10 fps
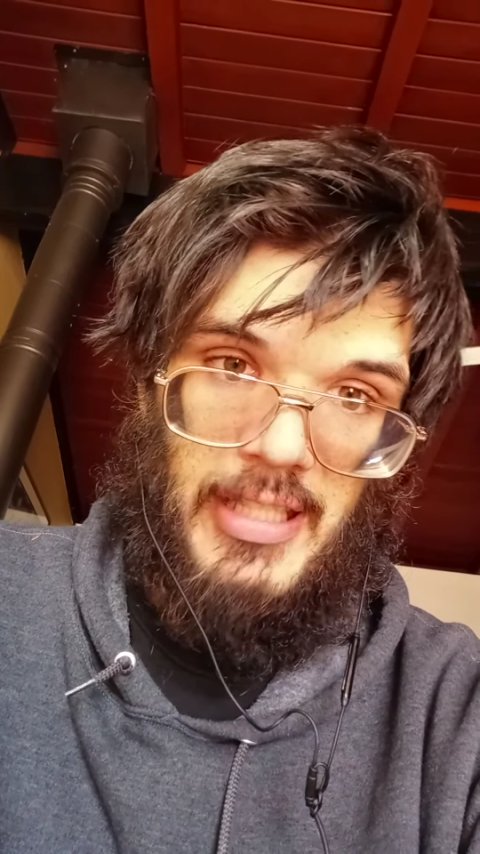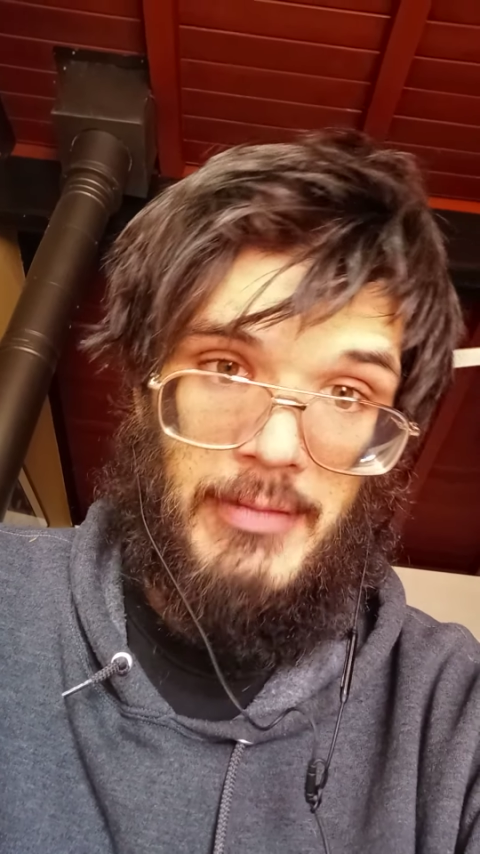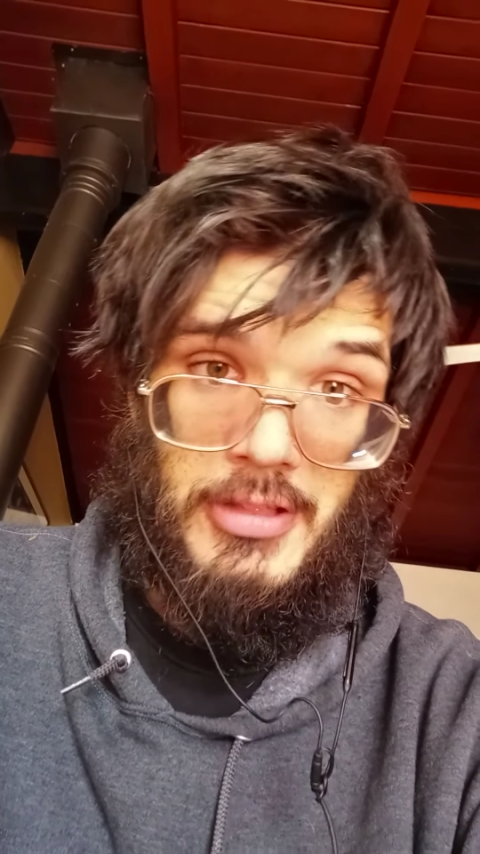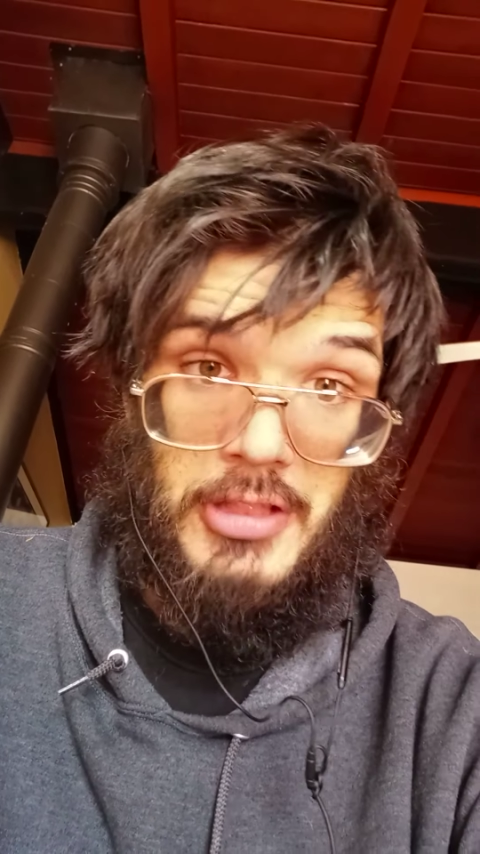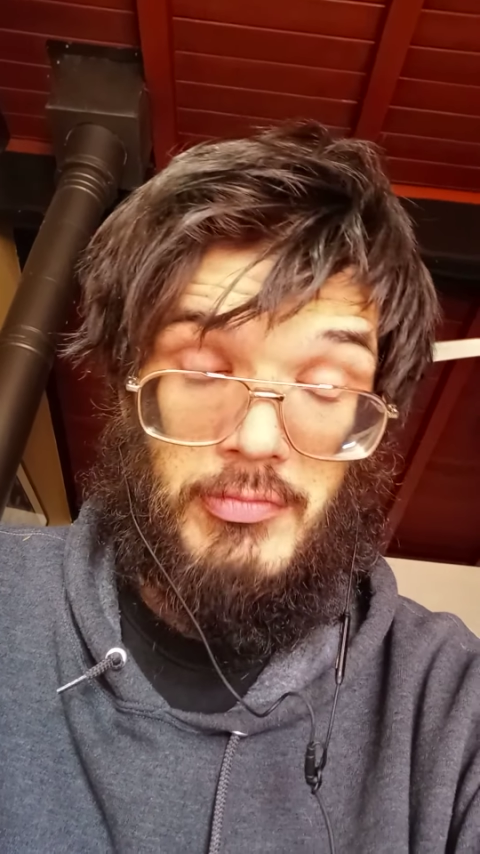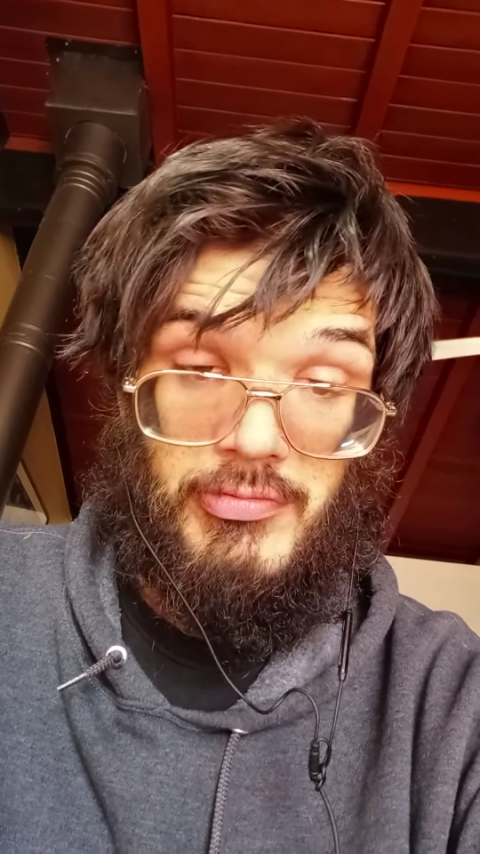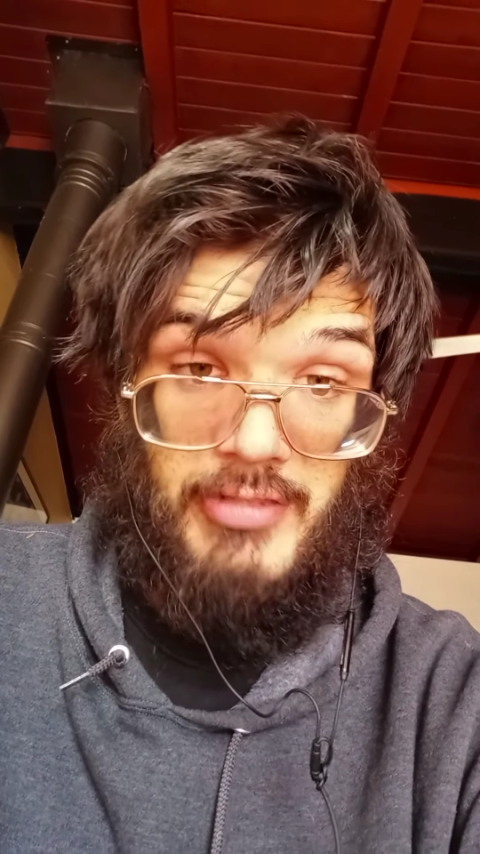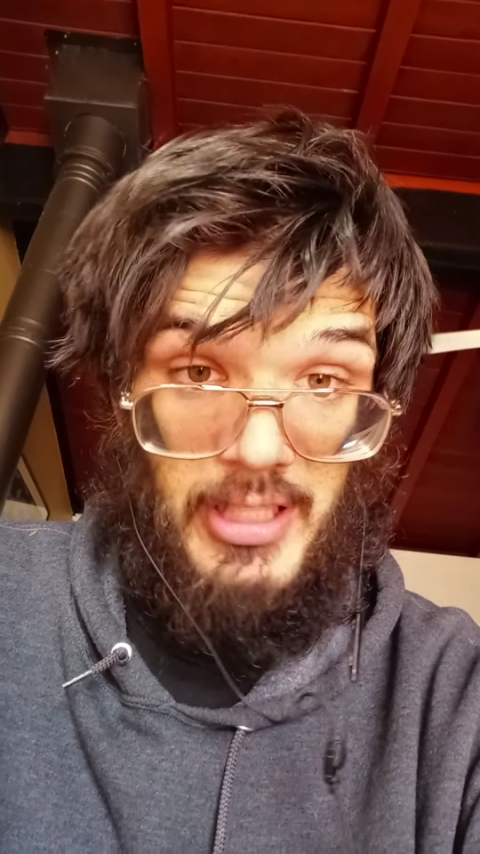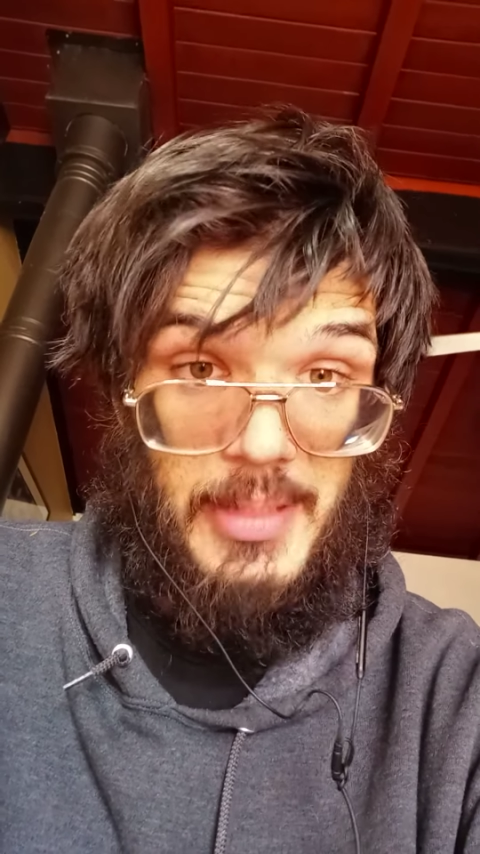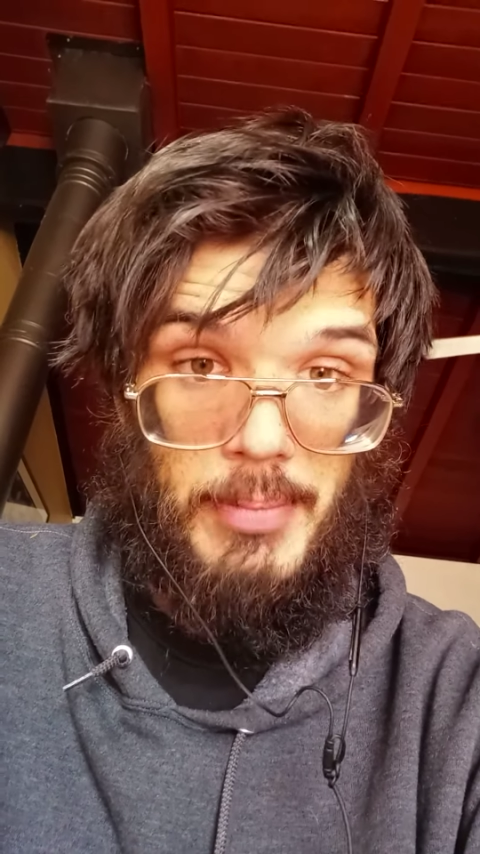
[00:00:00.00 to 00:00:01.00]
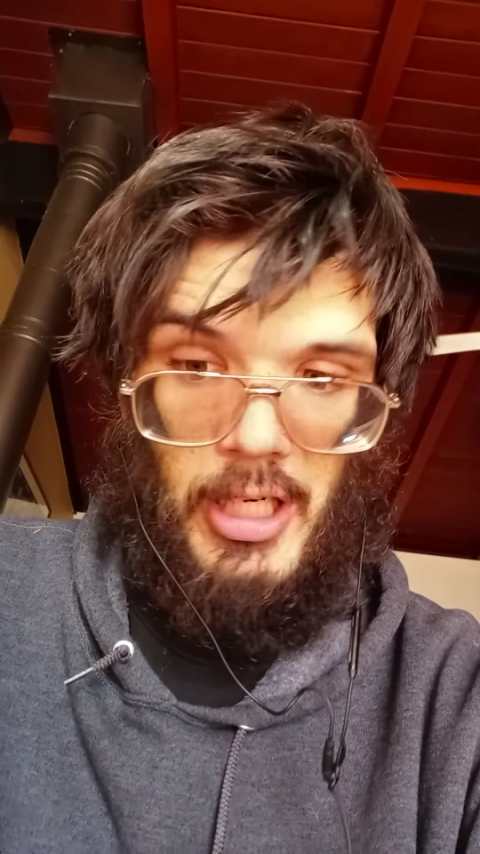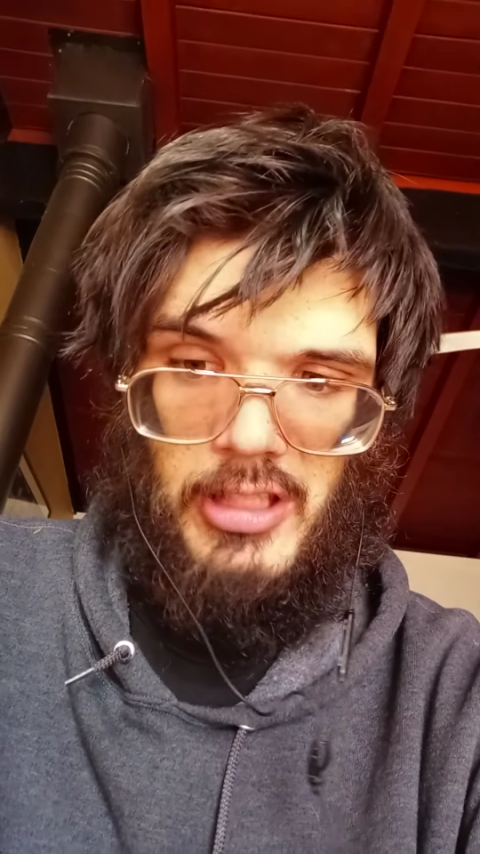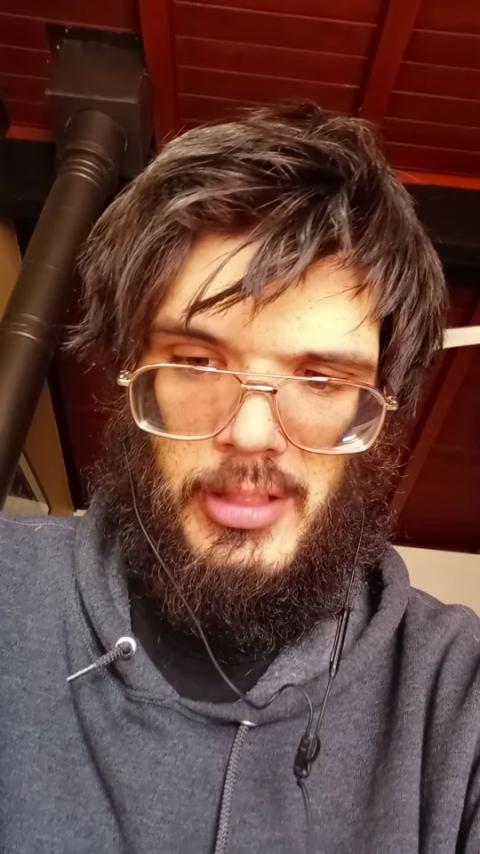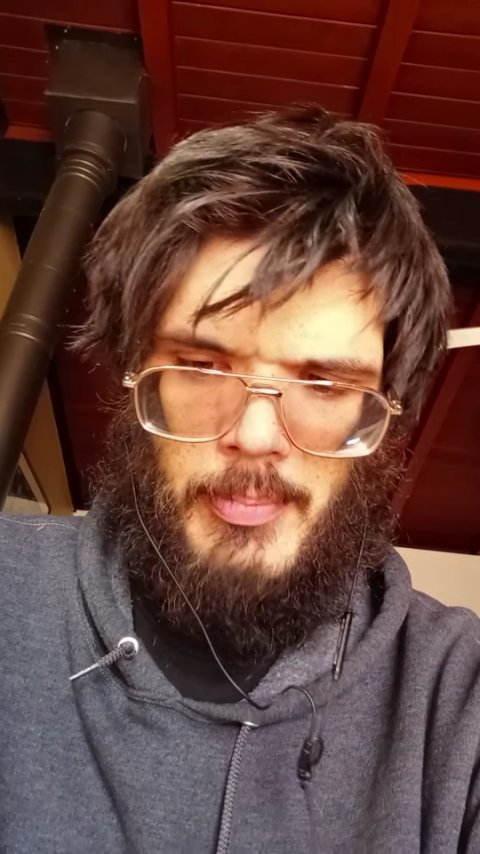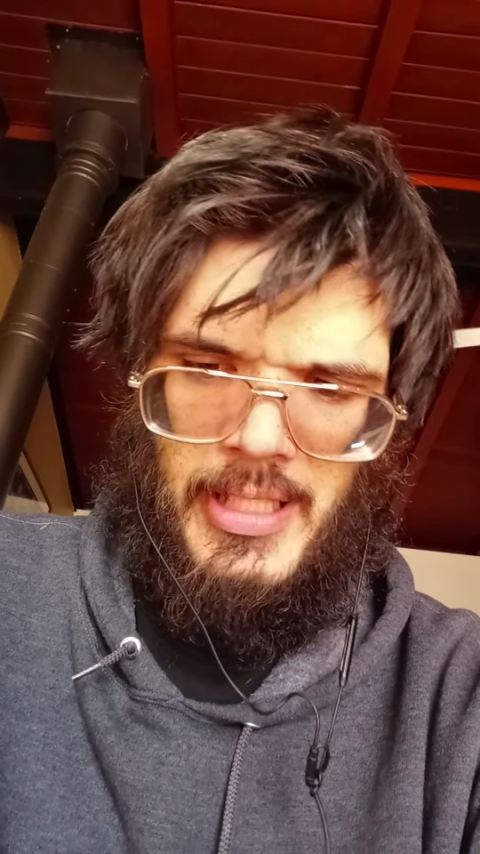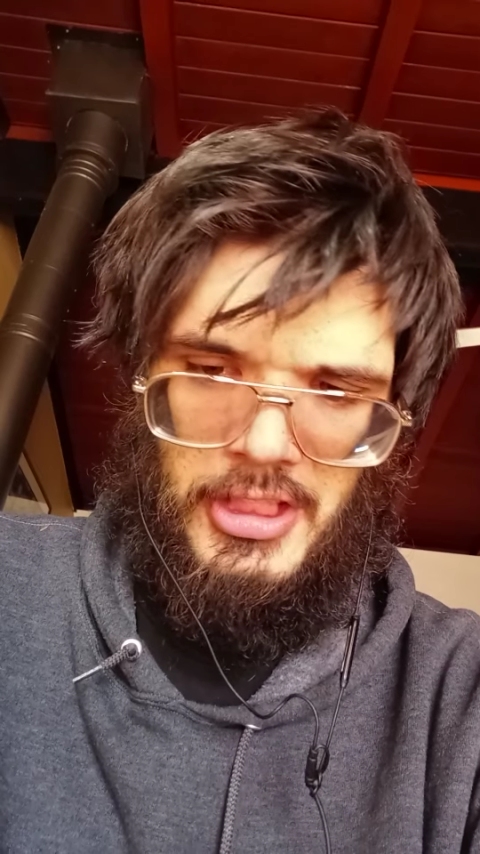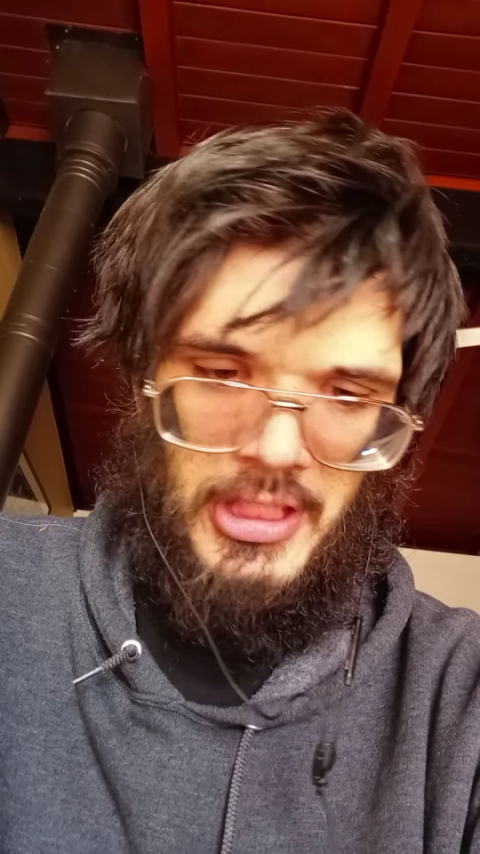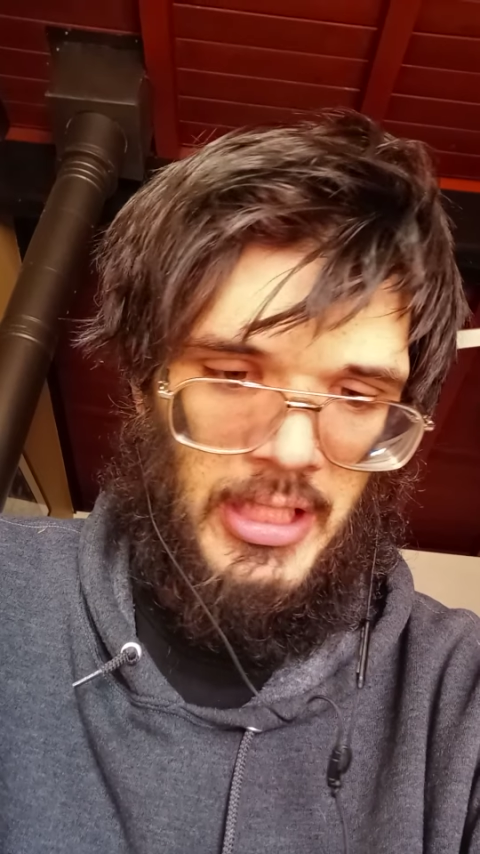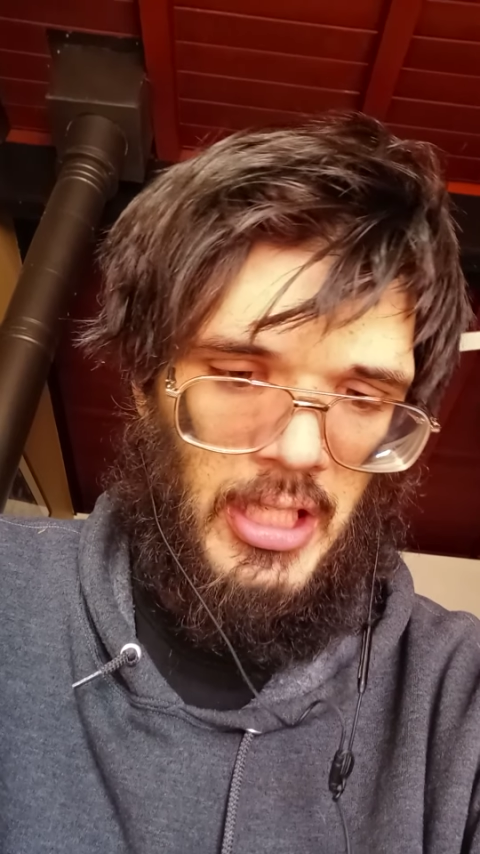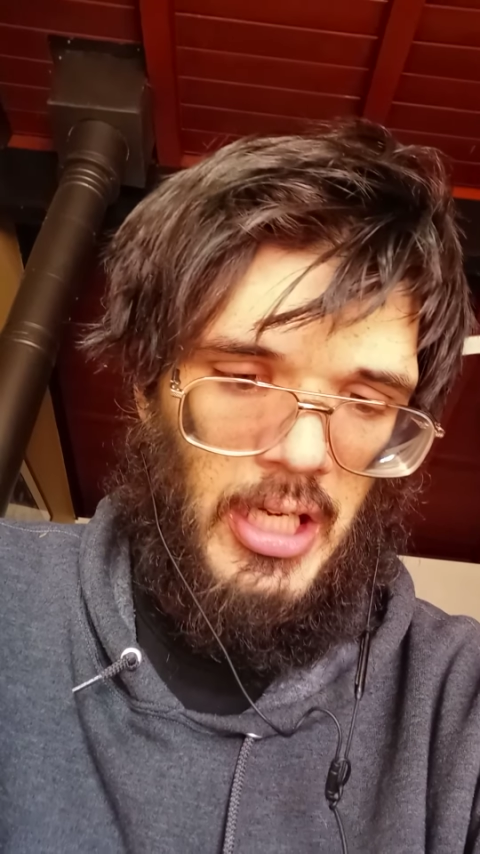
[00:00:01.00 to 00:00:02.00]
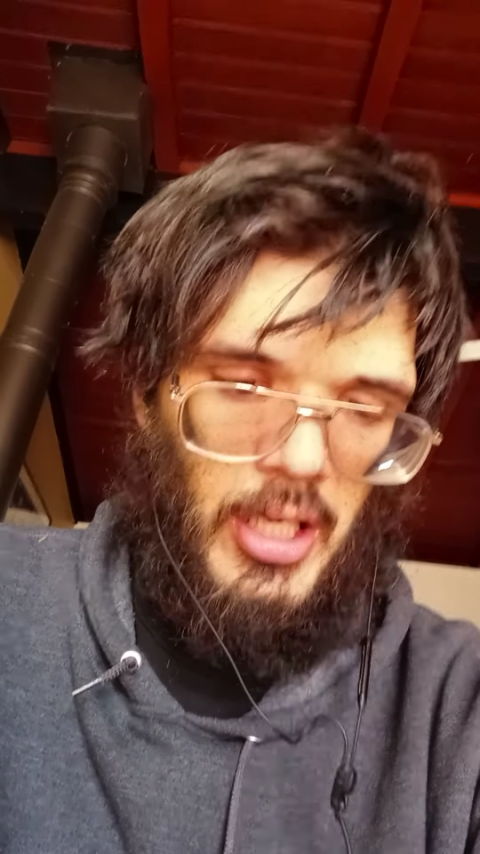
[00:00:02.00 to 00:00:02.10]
which is really Proclamation